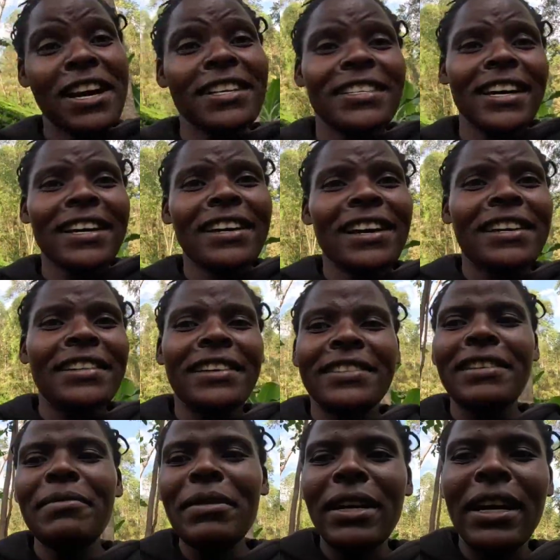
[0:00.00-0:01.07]
guys, I, uh, there's
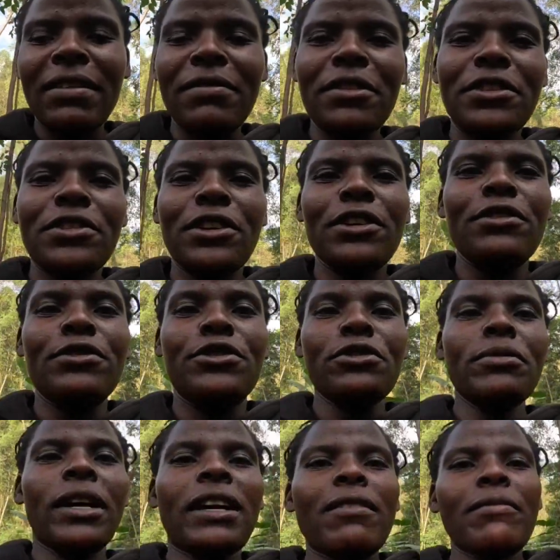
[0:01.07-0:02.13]
something I've not told you.
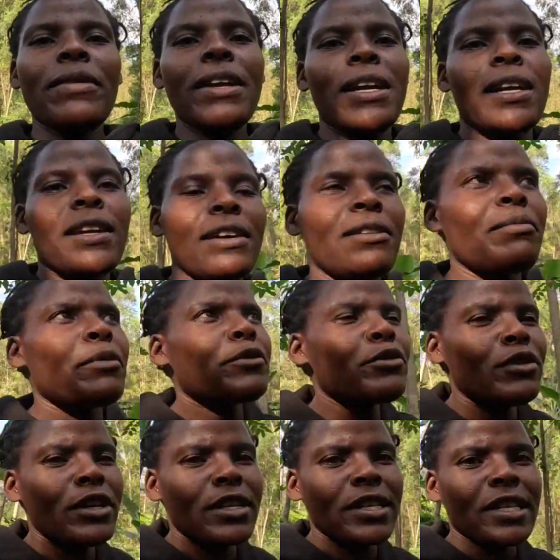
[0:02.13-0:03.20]
Jumia gave me an
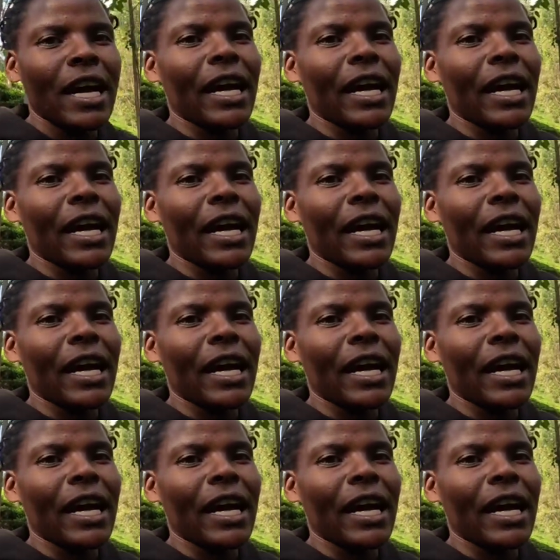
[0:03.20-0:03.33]
opportunity.